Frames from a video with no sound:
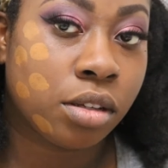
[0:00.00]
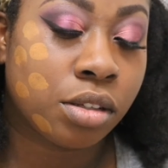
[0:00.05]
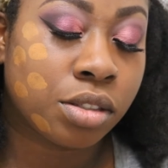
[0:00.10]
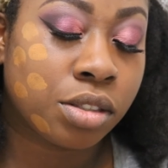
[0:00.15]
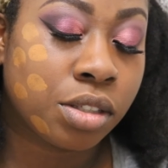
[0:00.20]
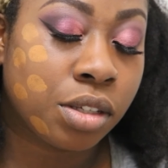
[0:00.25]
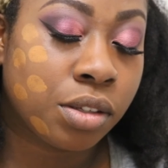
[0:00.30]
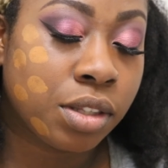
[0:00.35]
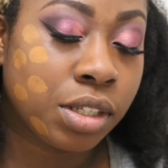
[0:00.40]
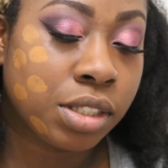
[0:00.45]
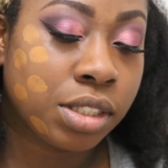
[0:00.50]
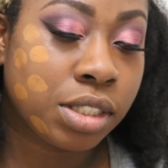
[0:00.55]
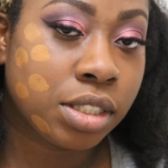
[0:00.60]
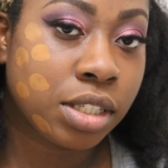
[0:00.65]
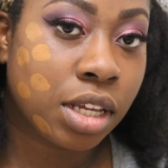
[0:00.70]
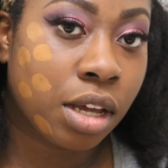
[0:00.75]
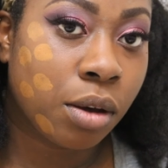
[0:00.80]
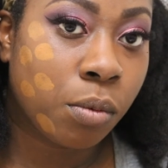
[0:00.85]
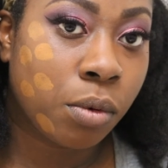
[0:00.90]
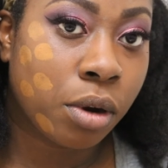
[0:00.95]
So this is
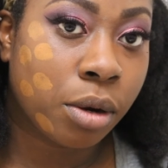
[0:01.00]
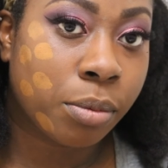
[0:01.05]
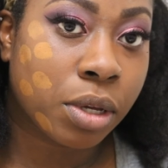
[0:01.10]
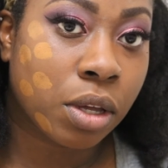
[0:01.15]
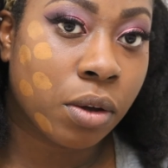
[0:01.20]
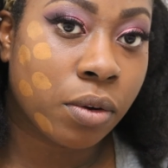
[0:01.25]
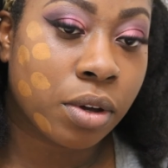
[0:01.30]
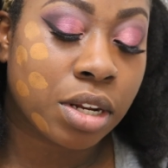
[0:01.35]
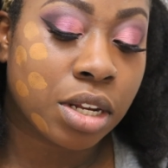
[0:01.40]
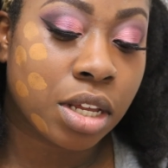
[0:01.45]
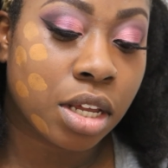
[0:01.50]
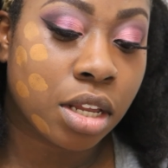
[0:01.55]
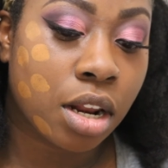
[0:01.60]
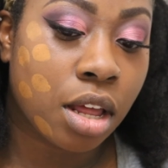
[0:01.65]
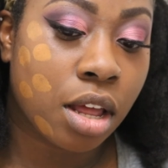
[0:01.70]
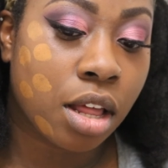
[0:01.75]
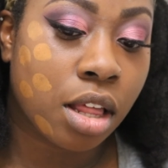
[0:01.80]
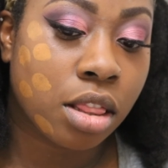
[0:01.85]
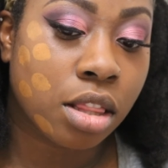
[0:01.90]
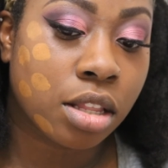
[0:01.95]
how warm
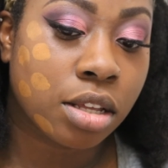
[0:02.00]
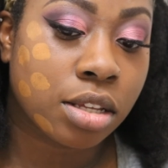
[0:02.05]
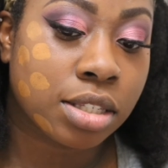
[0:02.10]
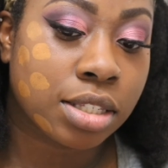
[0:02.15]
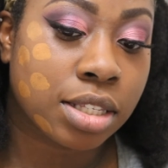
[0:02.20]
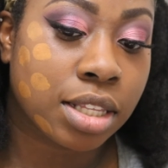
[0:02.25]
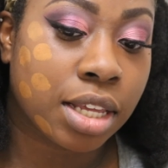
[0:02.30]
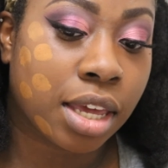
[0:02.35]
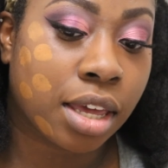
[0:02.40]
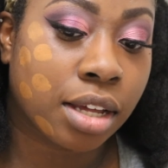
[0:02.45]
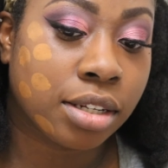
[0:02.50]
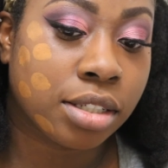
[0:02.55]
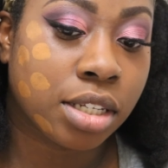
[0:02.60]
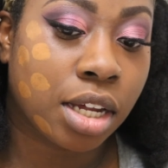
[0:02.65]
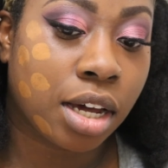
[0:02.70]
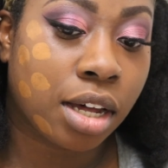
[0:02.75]
coconut looks like